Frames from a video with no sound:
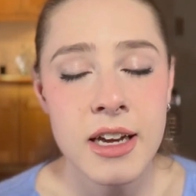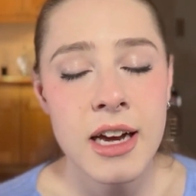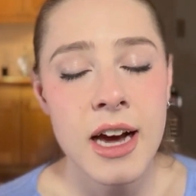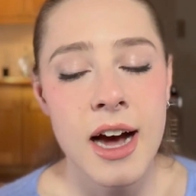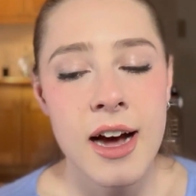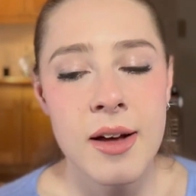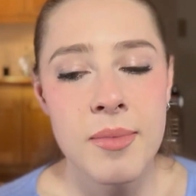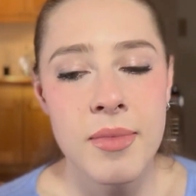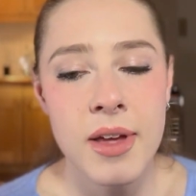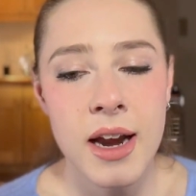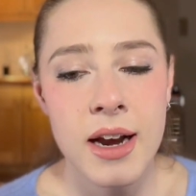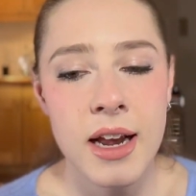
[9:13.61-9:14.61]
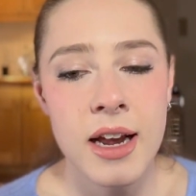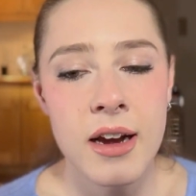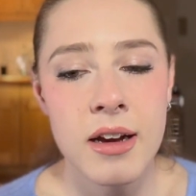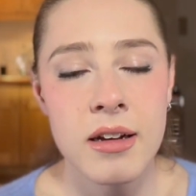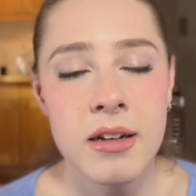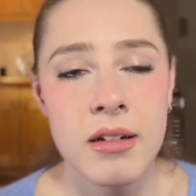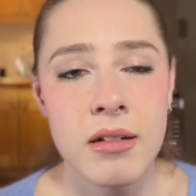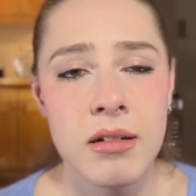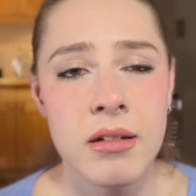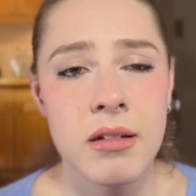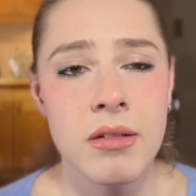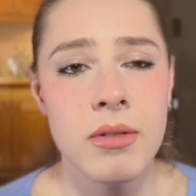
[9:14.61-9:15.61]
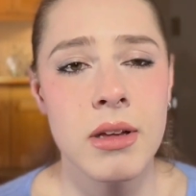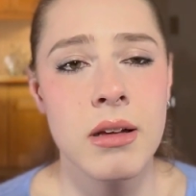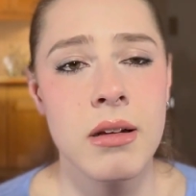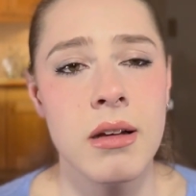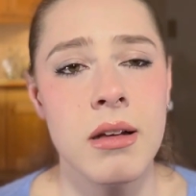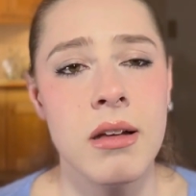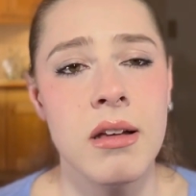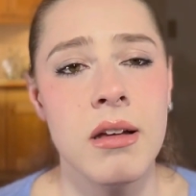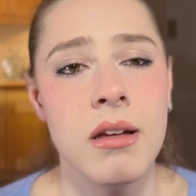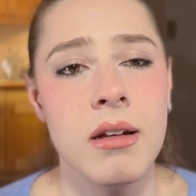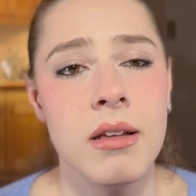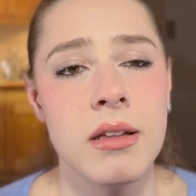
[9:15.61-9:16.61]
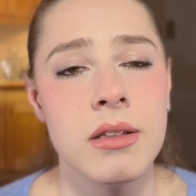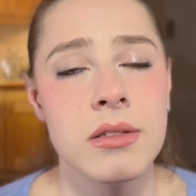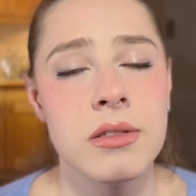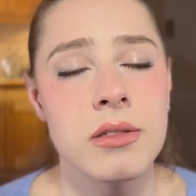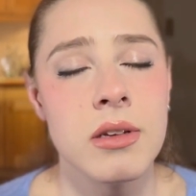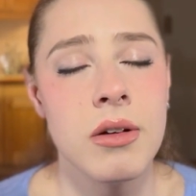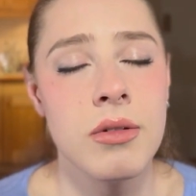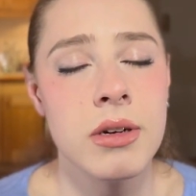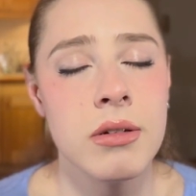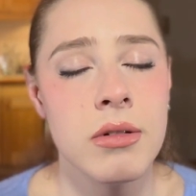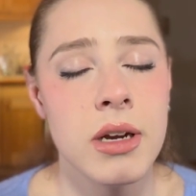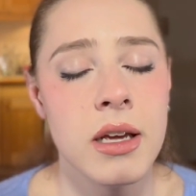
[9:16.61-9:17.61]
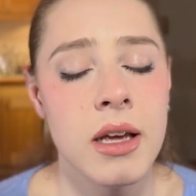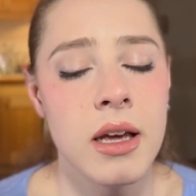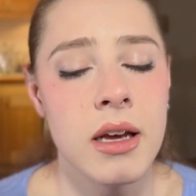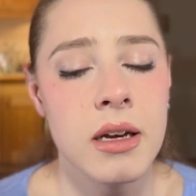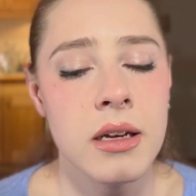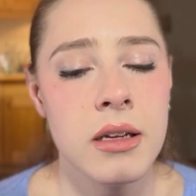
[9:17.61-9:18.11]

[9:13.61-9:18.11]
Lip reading: Oh my God, it's so annoying.